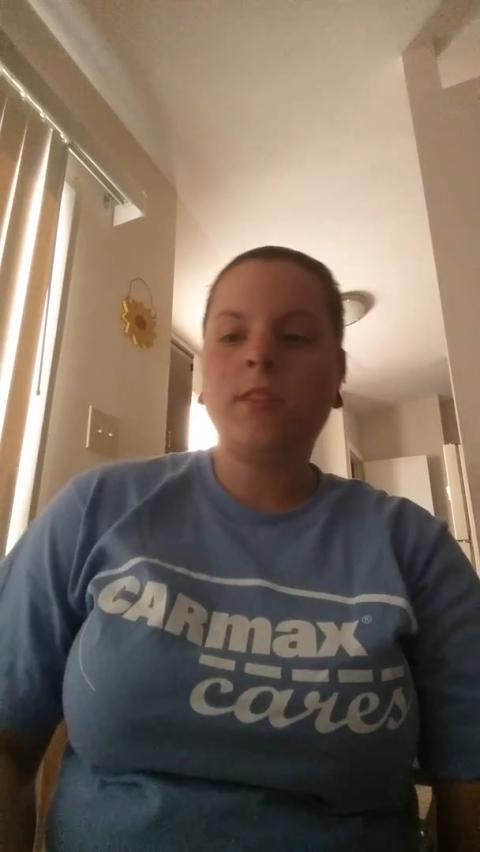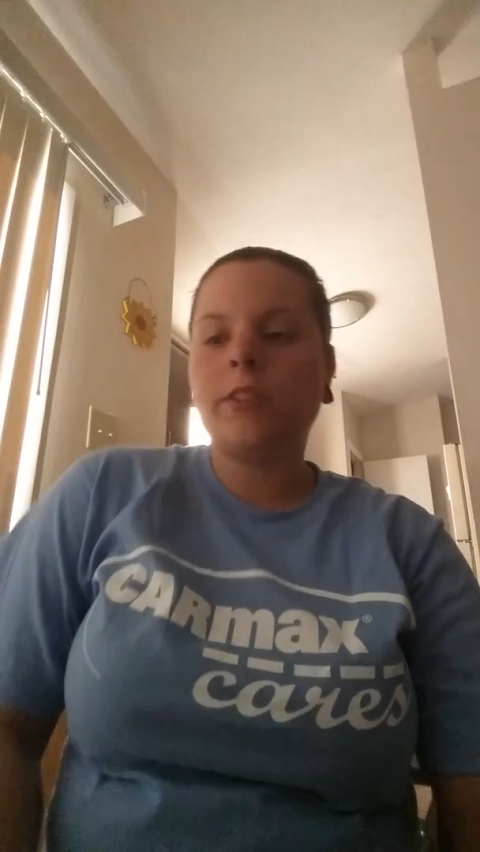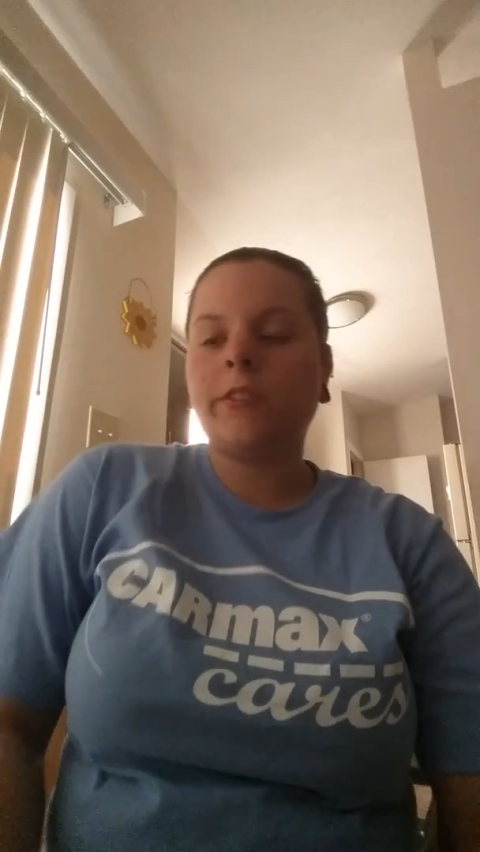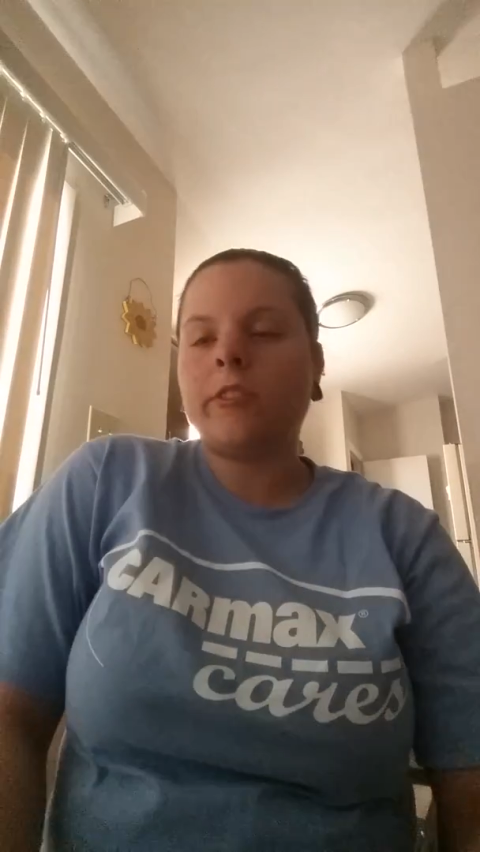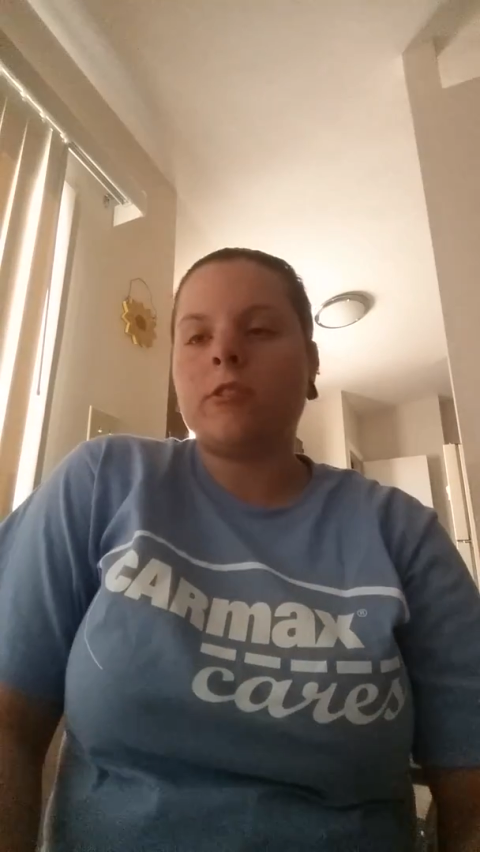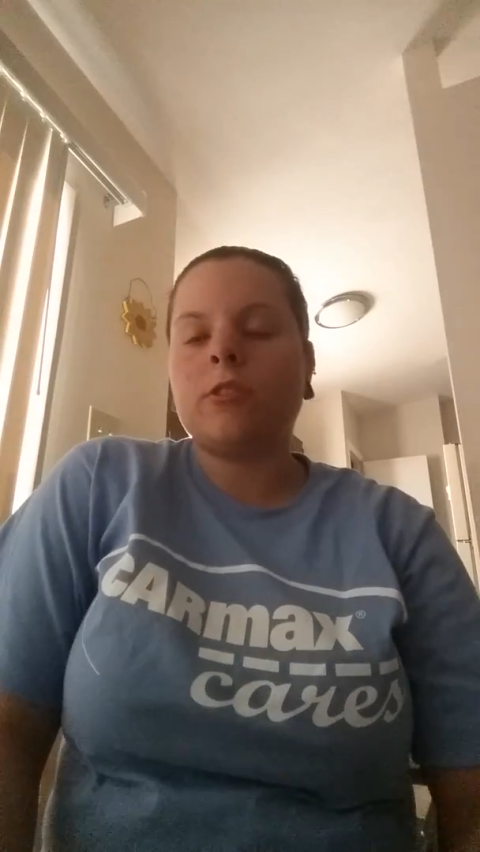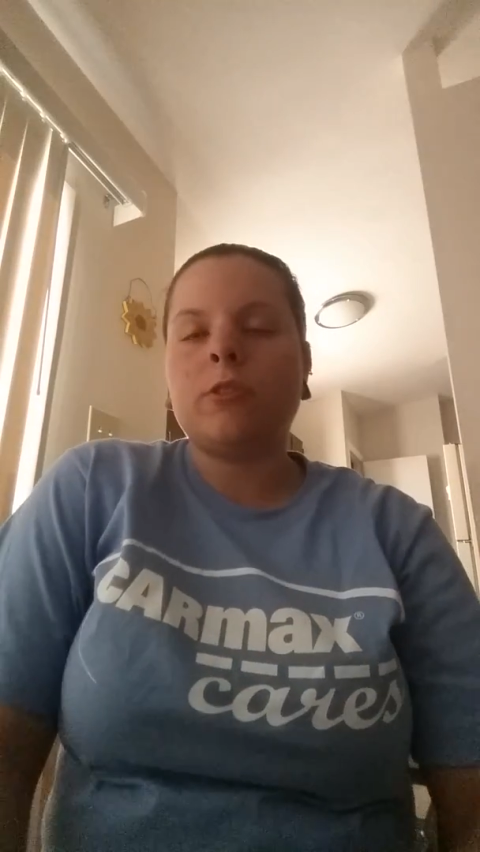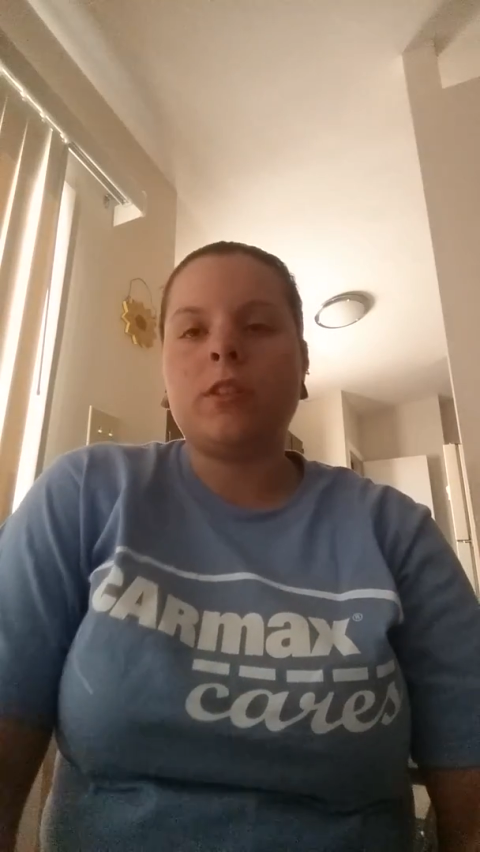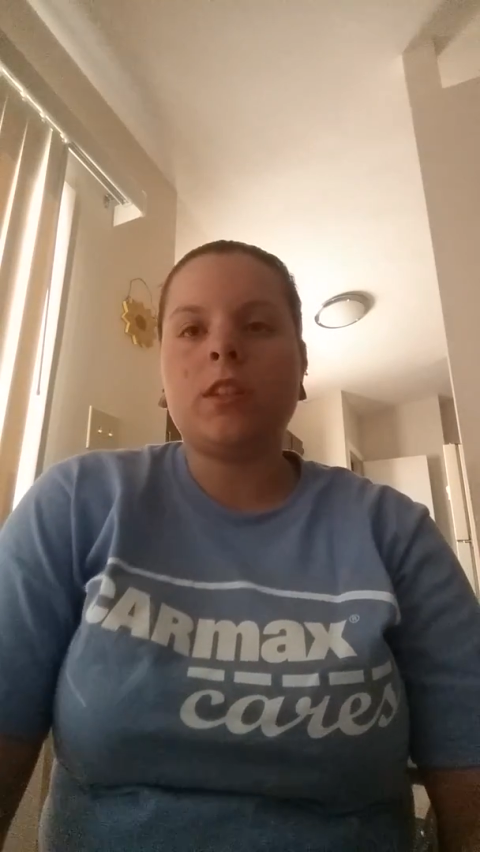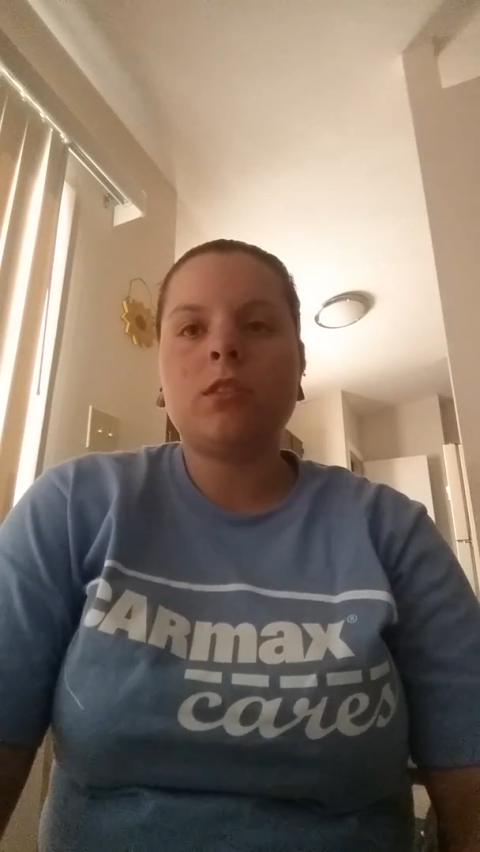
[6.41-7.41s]
consider
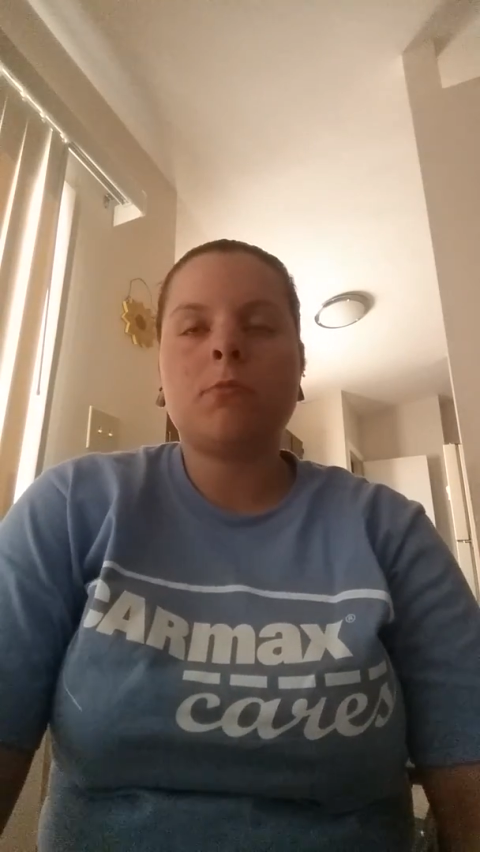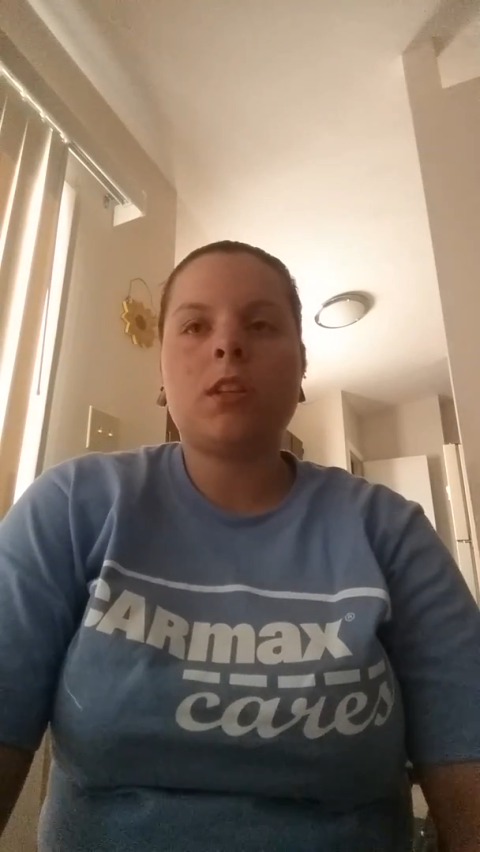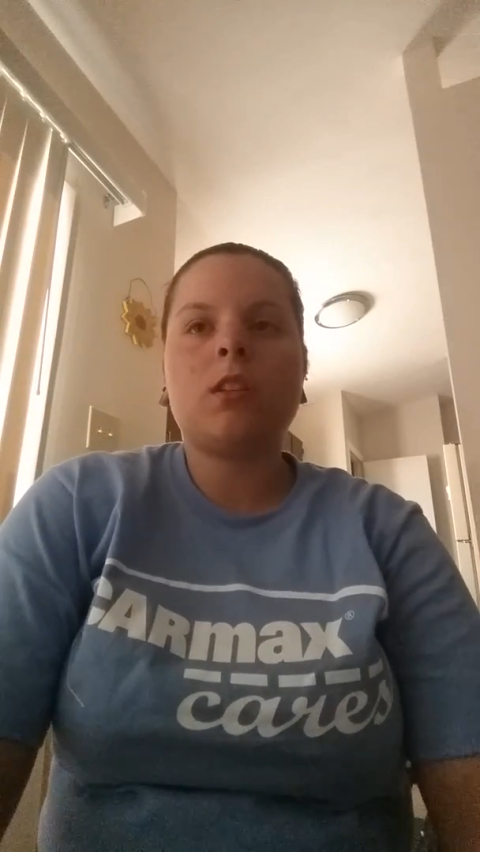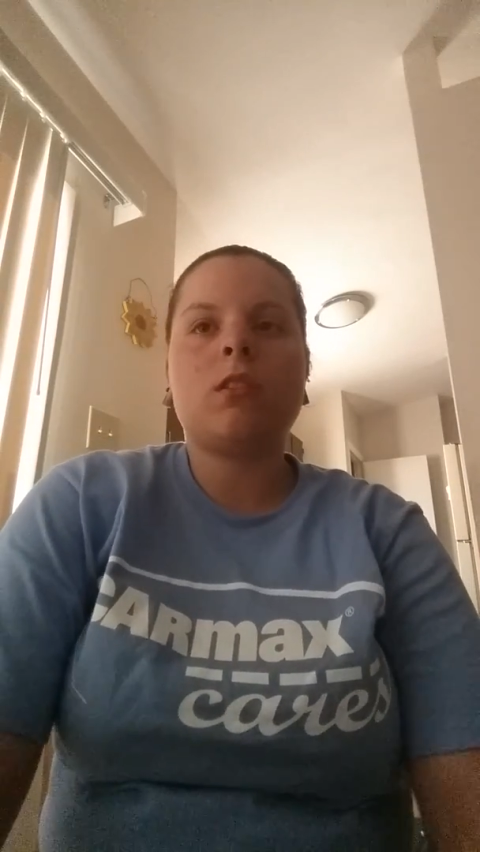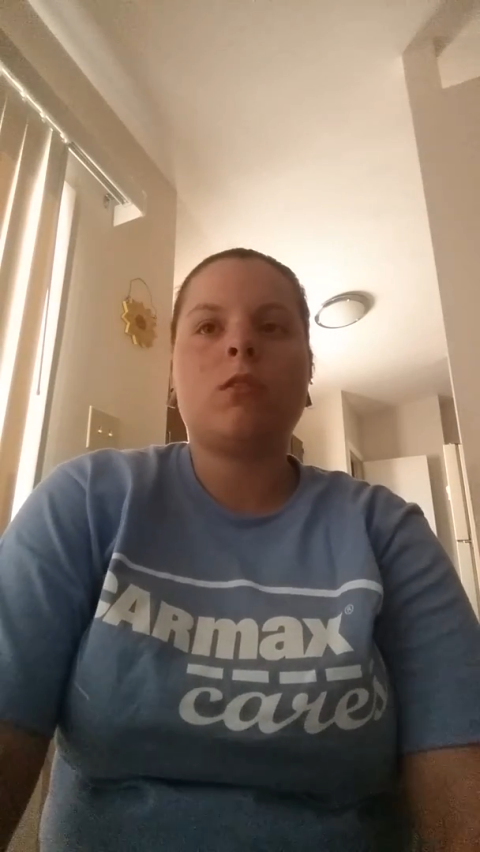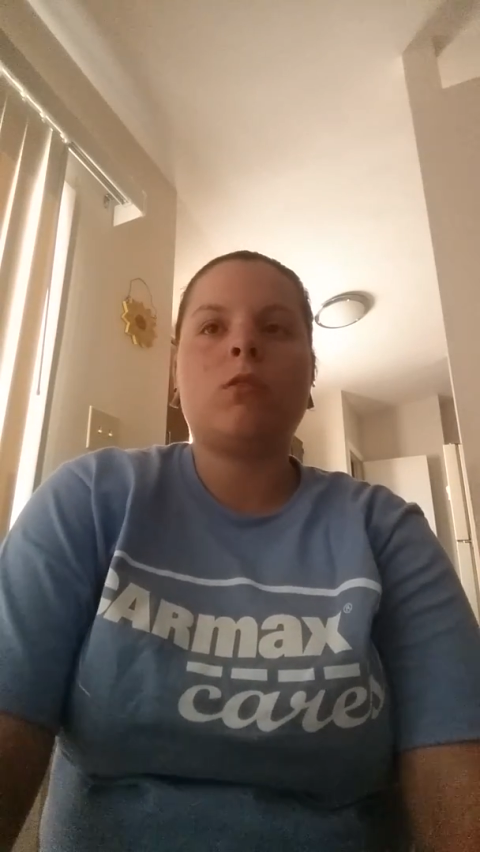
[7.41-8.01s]
doing this method